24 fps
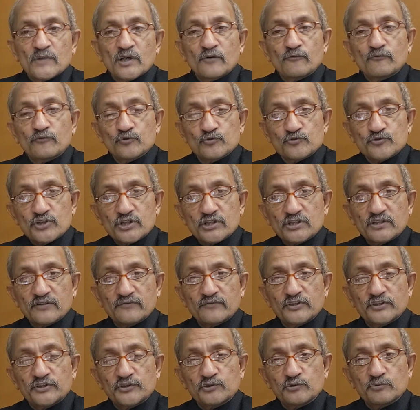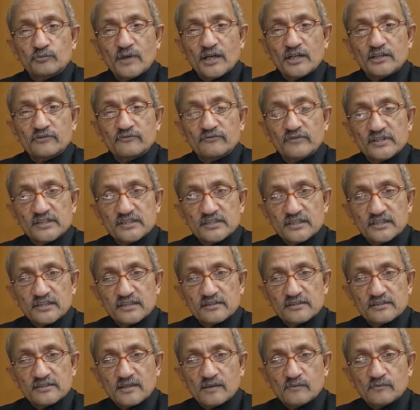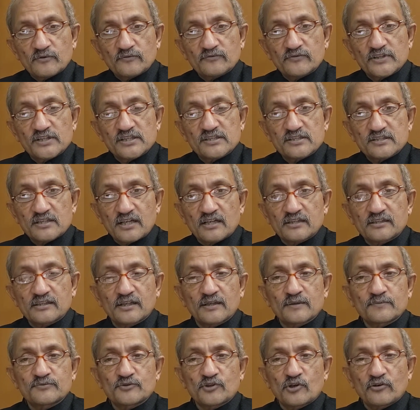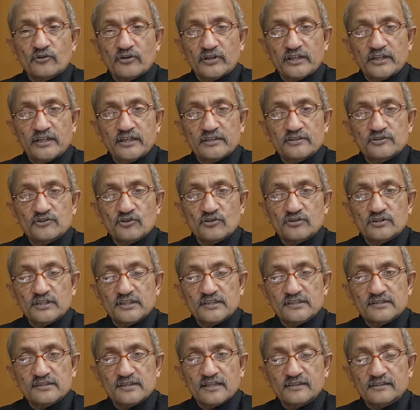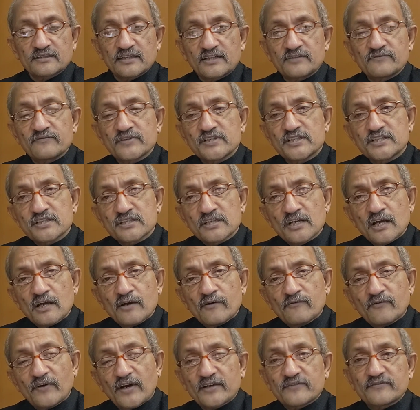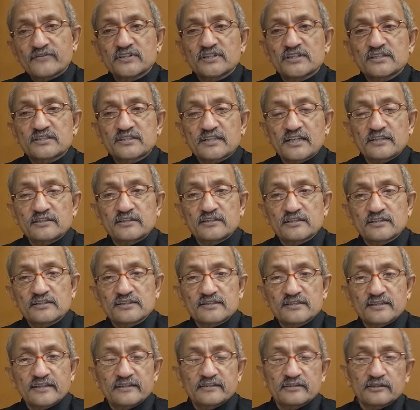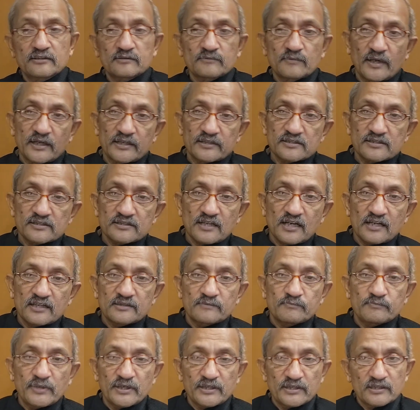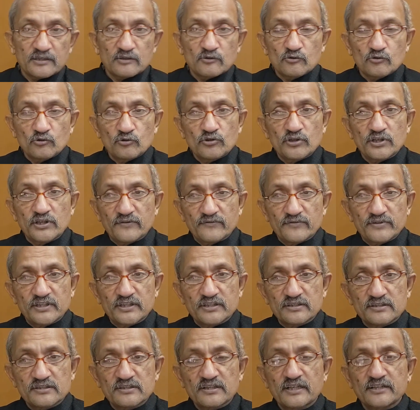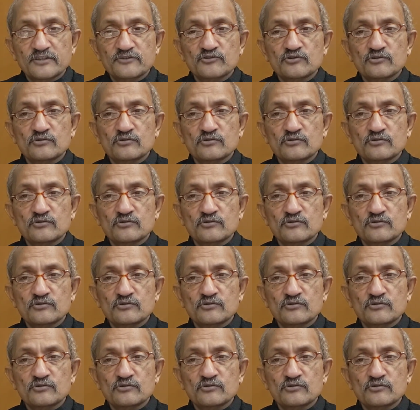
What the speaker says: a future revenue by investing in some of these startups or REITs or things like that, which 5 years, 10 years later might start paying good dividends, right?